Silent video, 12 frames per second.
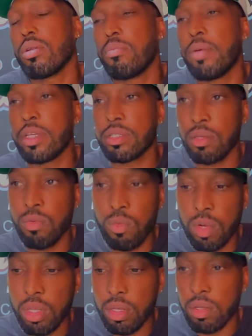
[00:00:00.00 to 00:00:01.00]
I'm actually
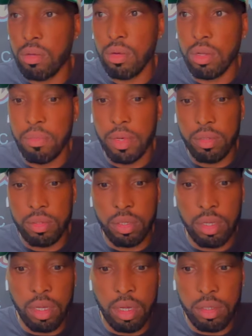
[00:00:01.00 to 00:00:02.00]
really annoyed about
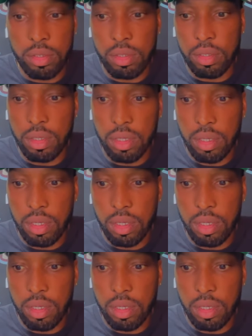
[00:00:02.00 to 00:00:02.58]
that, honestly